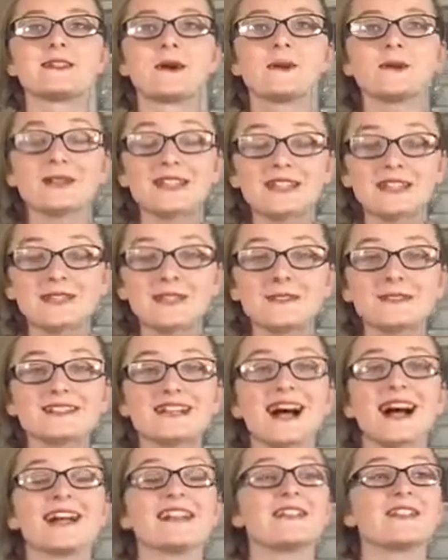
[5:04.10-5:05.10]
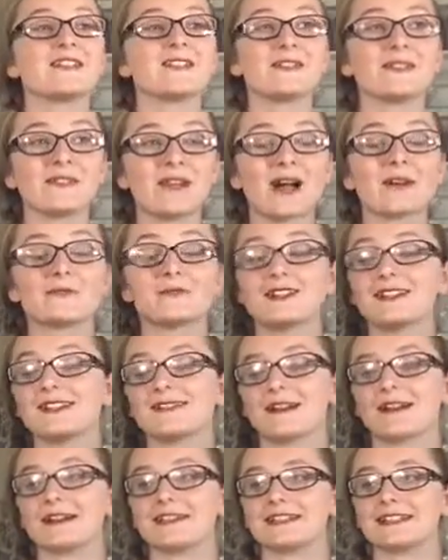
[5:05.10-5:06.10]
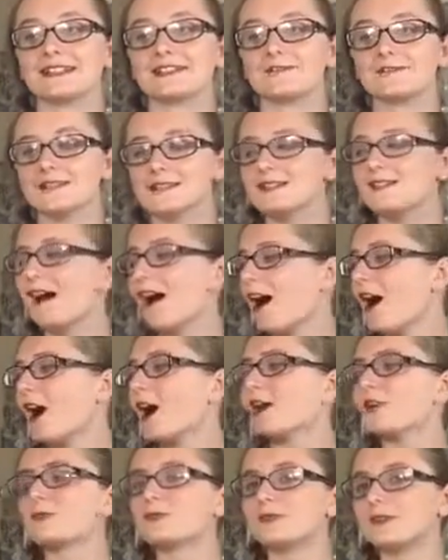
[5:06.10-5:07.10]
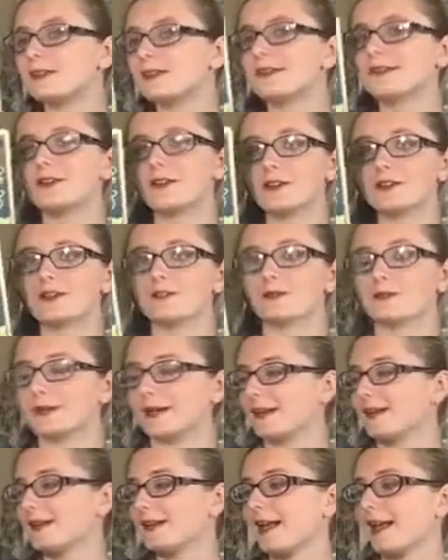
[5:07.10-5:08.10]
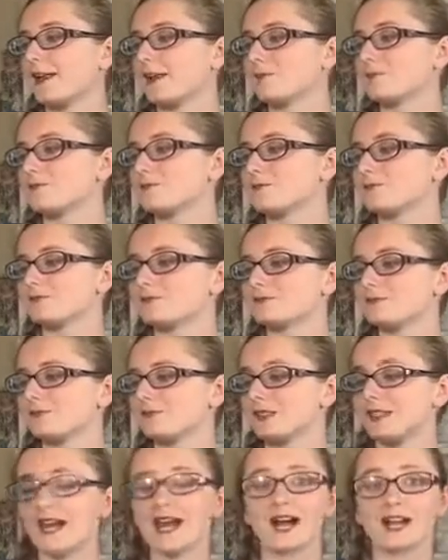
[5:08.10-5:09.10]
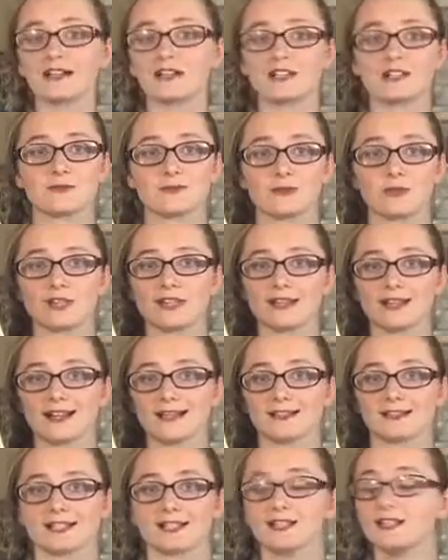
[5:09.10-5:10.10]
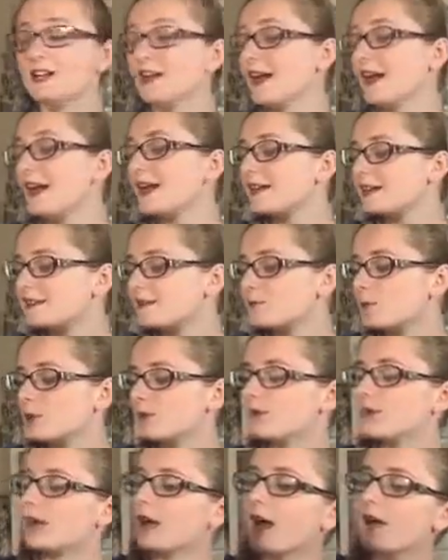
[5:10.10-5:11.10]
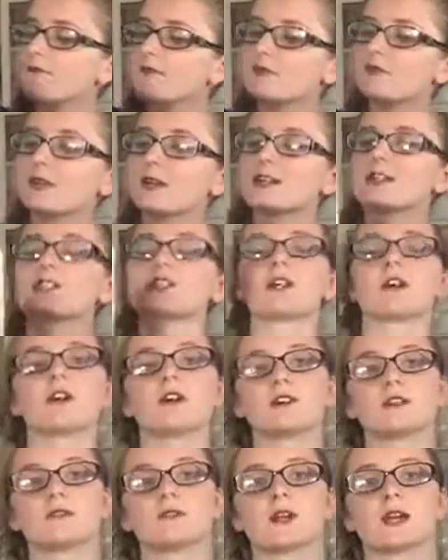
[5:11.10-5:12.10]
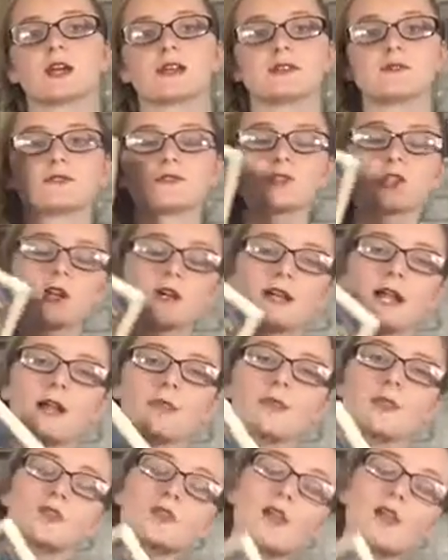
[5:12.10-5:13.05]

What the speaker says: so cute. I really liked it. It was a really good read, and yeah, I just really liked it. It's more of a, I've never actually heard of it, and I saw it at the